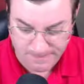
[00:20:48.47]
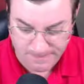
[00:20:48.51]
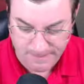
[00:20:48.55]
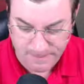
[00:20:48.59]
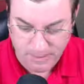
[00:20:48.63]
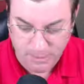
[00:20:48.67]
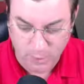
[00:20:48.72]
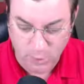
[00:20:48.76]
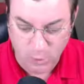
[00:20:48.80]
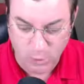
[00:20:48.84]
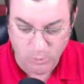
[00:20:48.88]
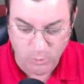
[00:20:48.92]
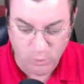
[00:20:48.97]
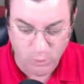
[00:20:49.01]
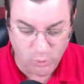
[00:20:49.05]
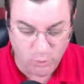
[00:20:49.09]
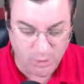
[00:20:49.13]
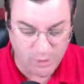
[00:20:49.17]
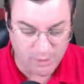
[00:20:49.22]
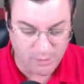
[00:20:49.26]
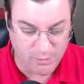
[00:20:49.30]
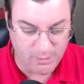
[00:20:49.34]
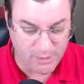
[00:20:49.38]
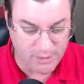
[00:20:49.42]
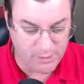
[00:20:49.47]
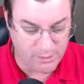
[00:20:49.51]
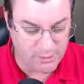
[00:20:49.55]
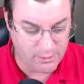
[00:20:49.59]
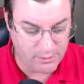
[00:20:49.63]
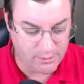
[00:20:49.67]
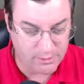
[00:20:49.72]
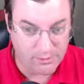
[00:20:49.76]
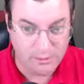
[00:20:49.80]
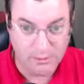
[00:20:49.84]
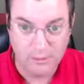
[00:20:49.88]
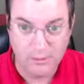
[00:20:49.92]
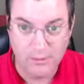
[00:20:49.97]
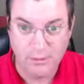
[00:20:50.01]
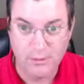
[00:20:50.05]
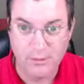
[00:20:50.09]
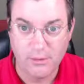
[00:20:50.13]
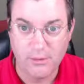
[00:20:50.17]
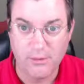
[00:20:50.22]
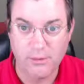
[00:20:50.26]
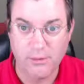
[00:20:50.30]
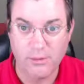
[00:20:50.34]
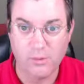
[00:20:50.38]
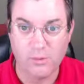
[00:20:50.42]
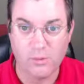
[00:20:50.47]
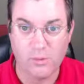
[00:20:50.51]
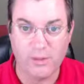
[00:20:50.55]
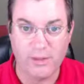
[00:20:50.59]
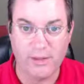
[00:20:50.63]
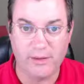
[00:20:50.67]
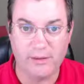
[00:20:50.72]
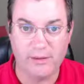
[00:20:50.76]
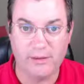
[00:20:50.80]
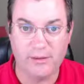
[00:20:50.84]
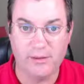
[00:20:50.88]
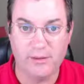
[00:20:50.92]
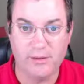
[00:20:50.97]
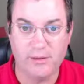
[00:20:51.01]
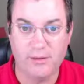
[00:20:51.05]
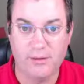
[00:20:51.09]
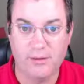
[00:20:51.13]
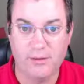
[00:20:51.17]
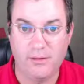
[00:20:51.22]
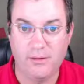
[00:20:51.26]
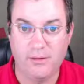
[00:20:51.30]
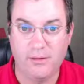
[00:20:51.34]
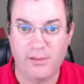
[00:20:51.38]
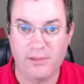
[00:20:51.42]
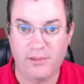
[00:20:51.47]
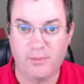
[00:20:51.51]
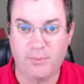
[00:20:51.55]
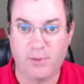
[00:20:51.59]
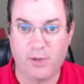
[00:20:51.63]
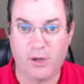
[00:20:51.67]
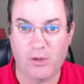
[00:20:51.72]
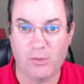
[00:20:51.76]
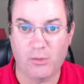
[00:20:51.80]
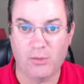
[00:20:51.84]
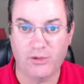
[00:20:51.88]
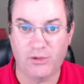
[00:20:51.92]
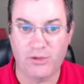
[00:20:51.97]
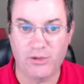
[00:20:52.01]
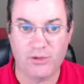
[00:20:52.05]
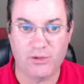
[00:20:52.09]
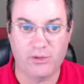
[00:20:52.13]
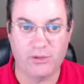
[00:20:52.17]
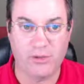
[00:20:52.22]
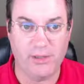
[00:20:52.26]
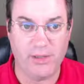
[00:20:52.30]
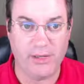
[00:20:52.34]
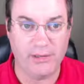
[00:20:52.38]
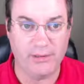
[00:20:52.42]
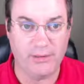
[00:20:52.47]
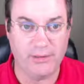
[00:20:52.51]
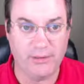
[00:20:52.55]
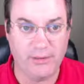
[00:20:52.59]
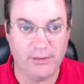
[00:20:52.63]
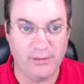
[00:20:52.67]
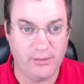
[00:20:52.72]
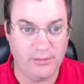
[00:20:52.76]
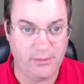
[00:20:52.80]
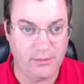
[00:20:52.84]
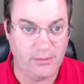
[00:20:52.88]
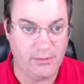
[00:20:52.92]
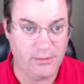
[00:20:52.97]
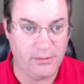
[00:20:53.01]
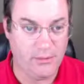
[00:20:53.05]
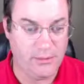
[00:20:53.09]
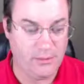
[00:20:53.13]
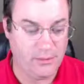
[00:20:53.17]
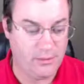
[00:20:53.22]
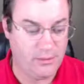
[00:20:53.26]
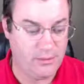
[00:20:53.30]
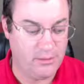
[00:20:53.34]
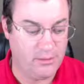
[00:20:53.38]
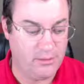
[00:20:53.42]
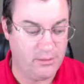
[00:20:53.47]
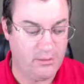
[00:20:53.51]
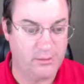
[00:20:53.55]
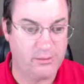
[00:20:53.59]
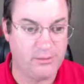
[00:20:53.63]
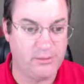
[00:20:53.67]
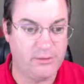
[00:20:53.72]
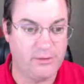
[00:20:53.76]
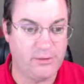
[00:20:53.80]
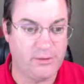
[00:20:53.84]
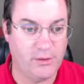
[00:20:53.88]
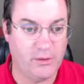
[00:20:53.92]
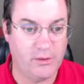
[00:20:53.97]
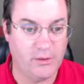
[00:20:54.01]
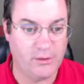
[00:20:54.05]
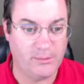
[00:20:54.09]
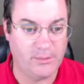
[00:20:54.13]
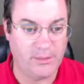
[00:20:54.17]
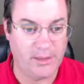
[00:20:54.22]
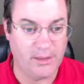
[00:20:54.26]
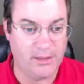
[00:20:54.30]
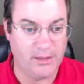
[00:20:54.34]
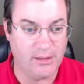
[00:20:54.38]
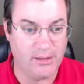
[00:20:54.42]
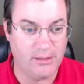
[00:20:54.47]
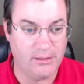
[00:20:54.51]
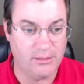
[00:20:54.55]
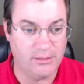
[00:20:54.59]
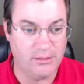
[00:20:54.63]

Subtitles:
homorhythmic with this part we just created. So I'm going to